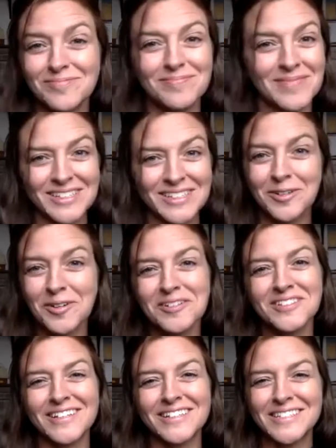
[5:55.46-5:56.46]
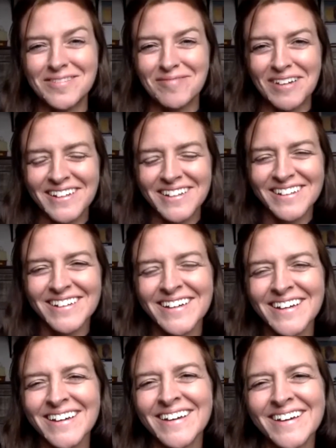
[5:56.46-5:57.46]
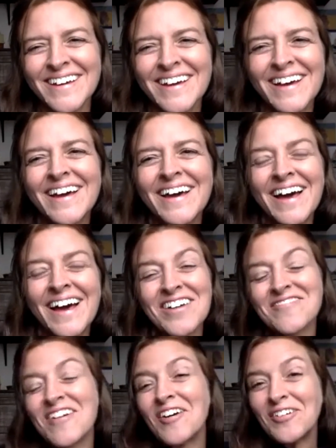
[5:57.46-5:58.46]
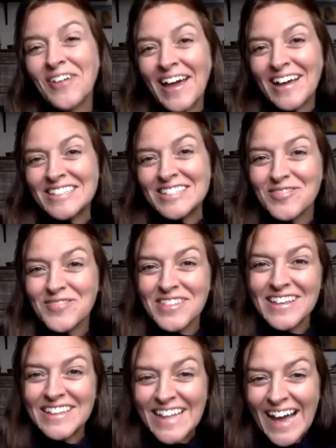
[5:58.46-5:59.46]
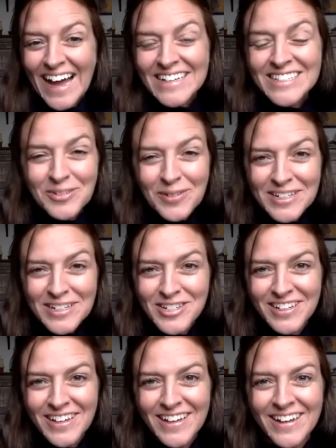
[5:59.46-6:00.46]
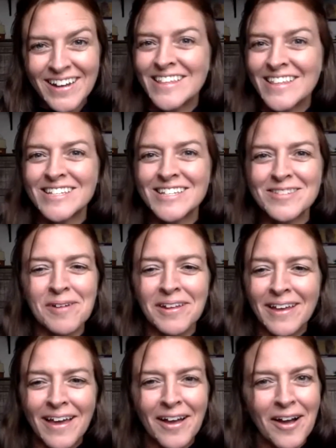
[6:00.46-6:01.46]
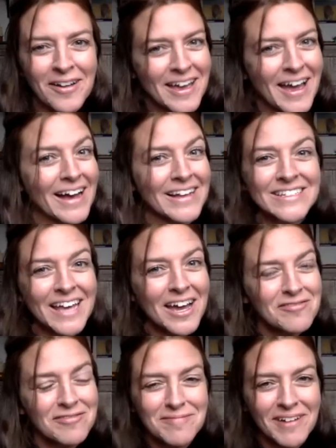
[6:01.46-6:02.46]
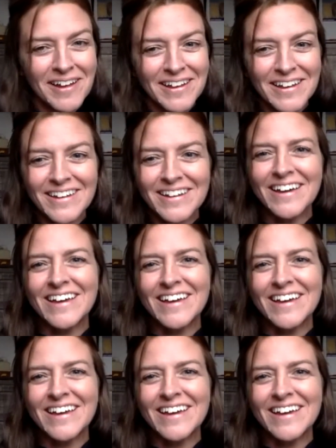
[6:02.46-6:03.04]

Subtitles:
makes total sense to me. Okay, so for the last question, this is one I ask everybody.